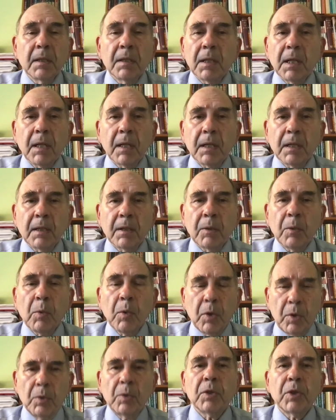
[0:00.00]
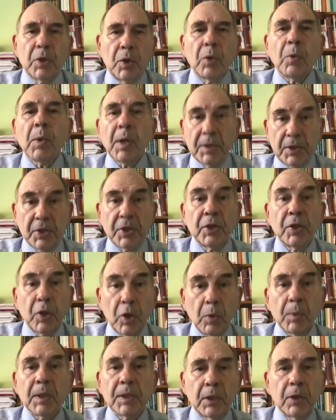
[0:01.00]
you know, once you know
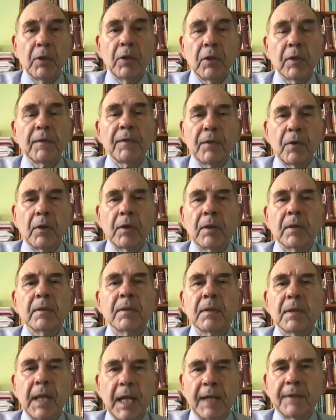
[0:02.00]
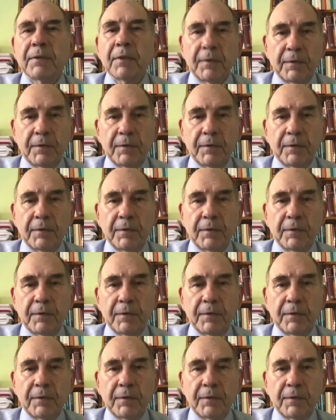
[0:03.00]
what to look for, after